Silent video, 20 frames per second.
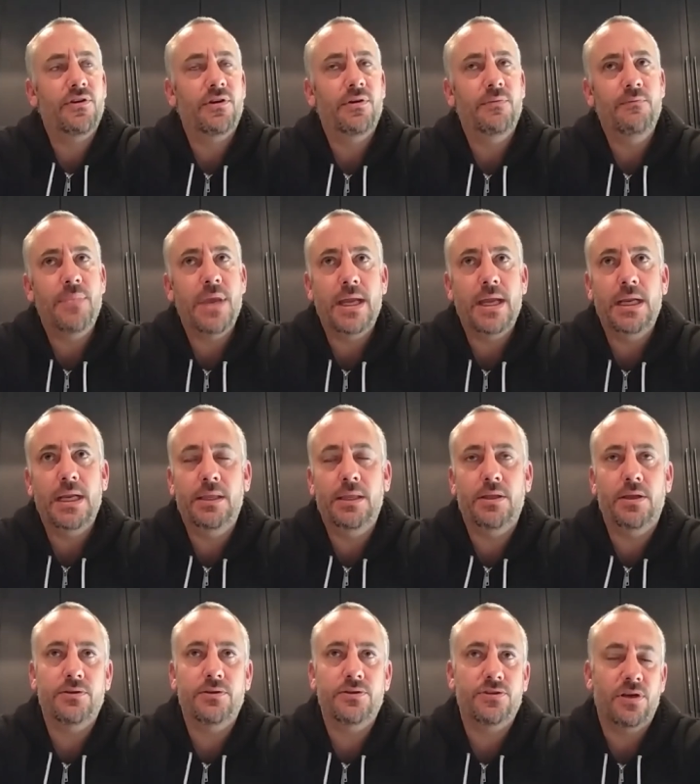embedding
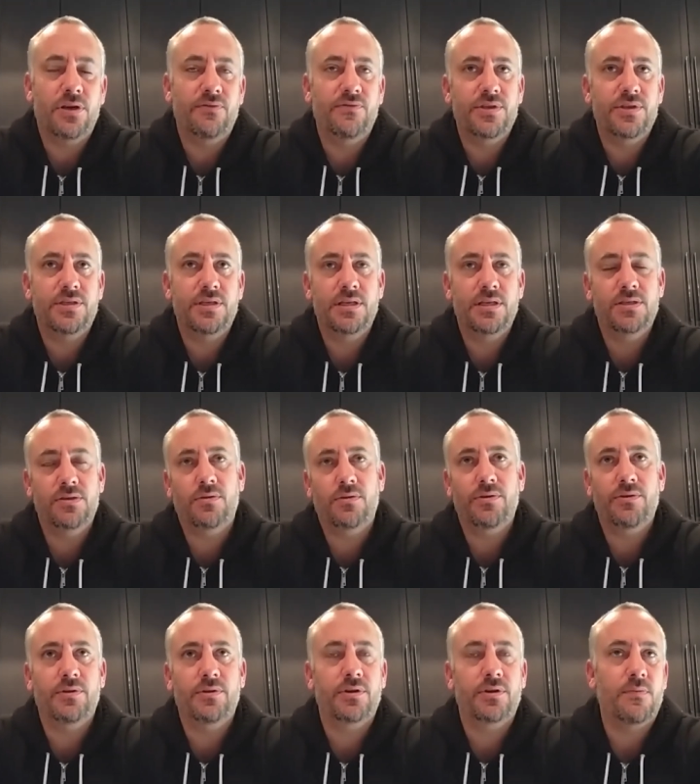their services
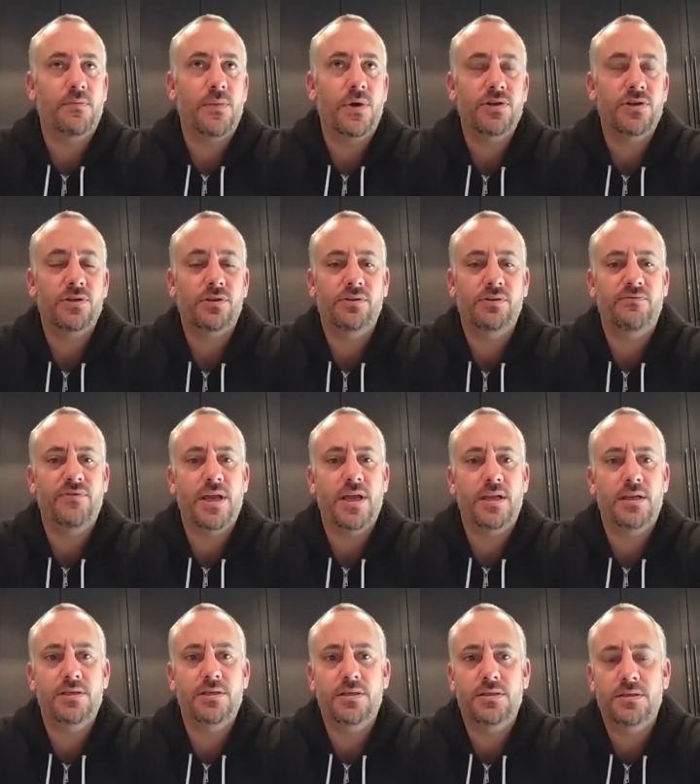or their commercial
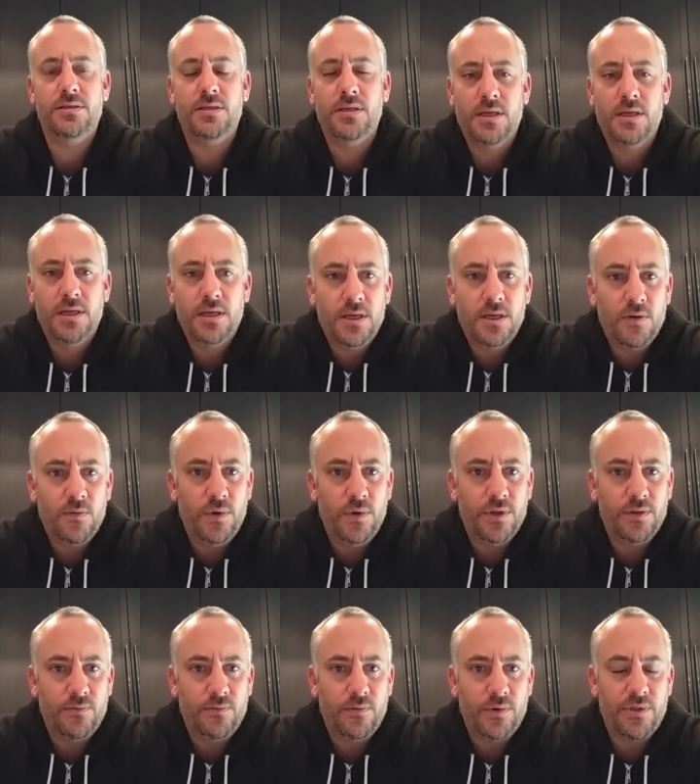advantages
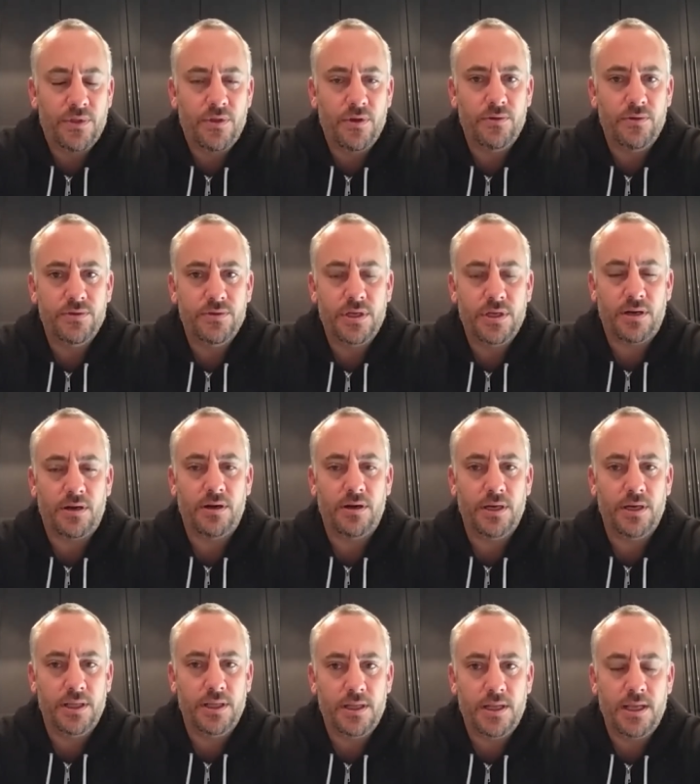with with those that aren't
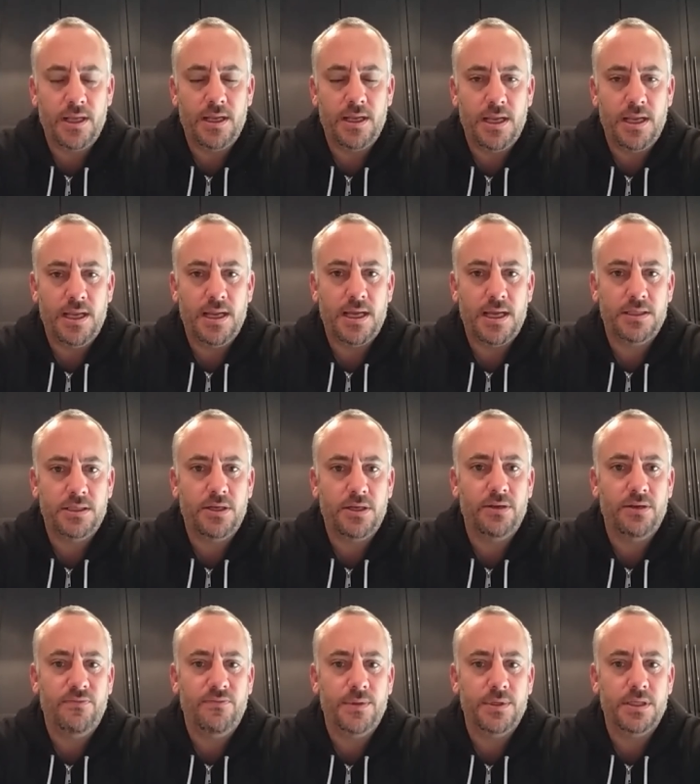in, in, as good
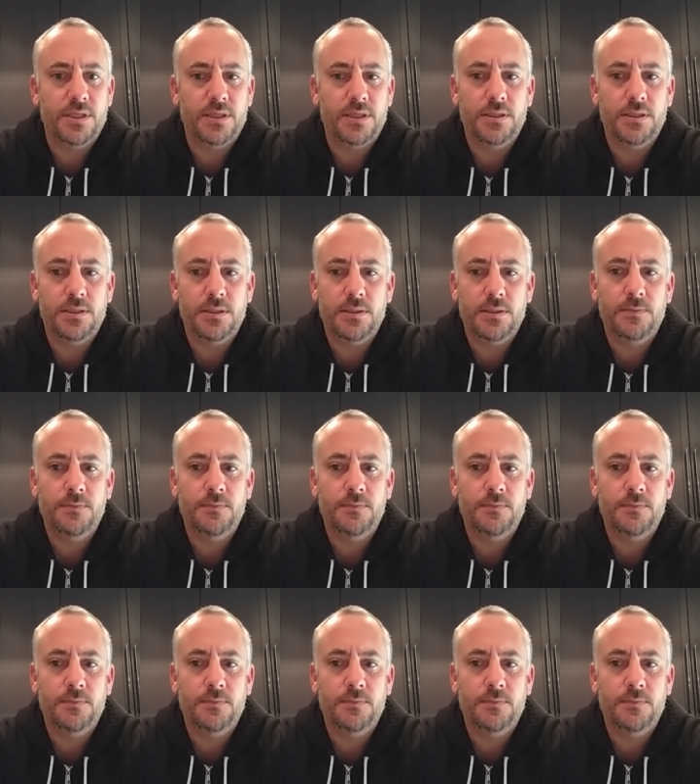of positions.